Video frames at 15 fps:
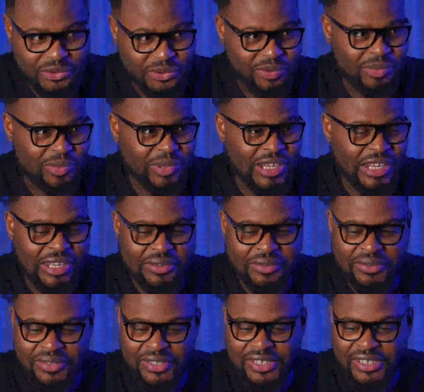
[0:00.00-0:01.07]
YouTube
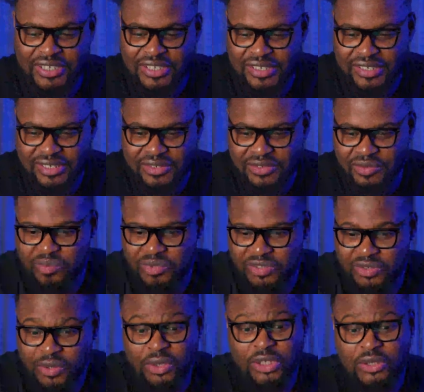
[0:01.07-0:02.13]
live,
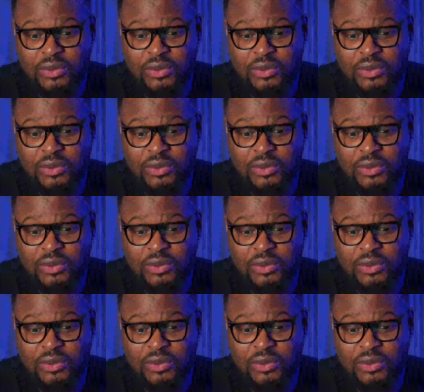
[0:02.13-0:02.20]
it will be.